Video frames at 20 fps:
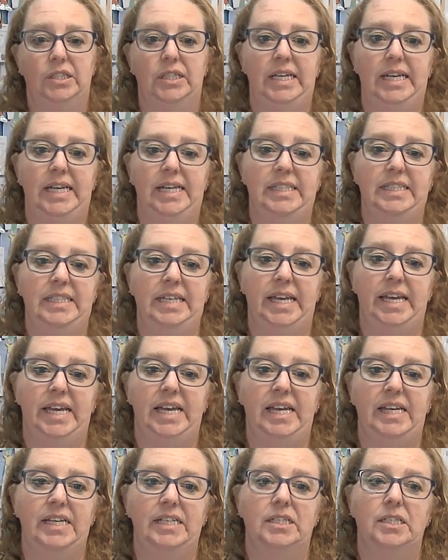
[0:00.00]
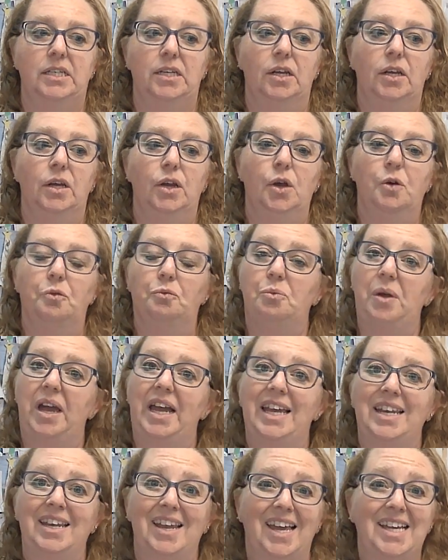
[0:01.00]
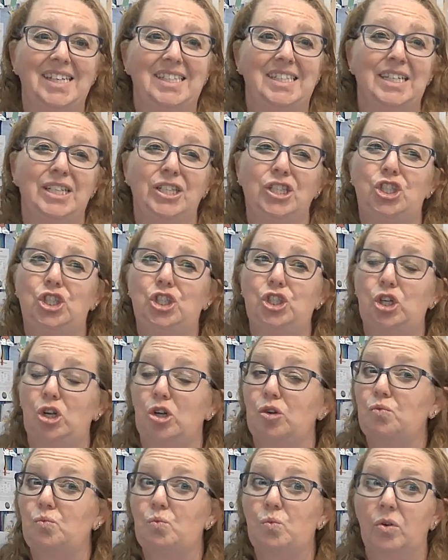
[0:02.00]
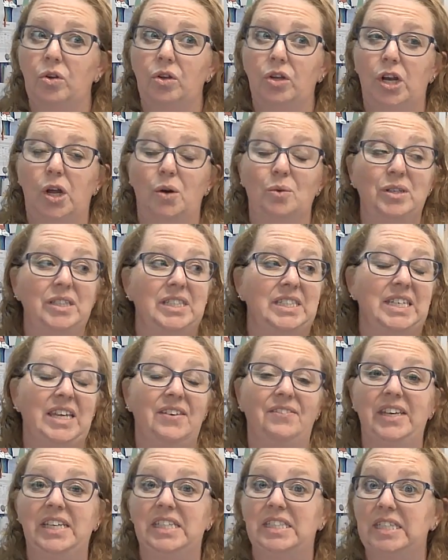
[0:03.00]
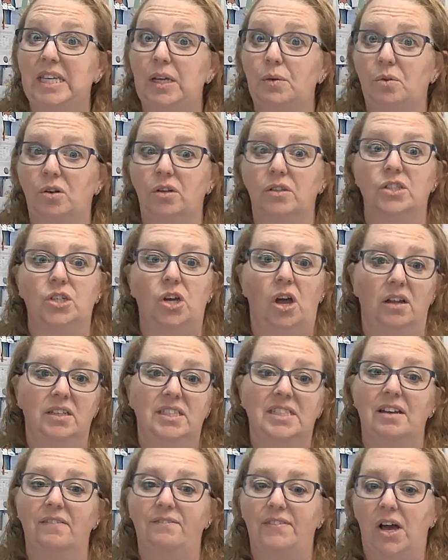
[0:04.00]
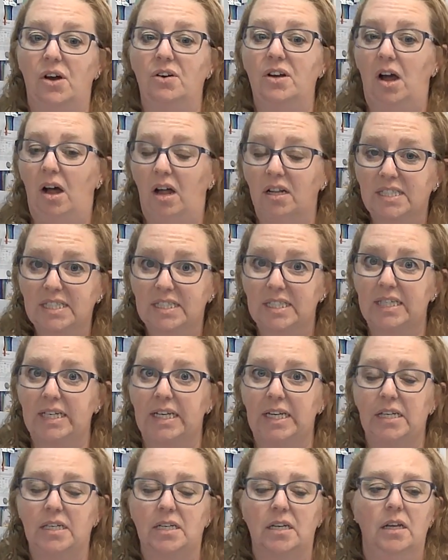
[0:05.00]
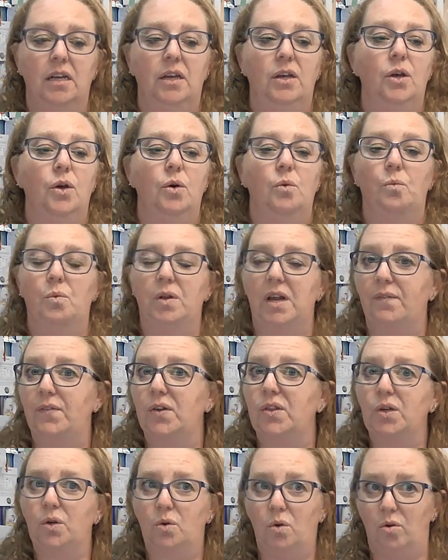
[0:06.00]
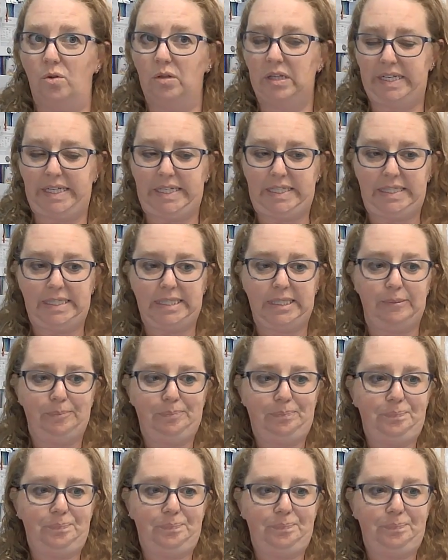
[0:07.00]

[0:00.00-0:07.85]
Is it recognizing certain, CVC words, consonant, vowel, consonant, whatever the goal is.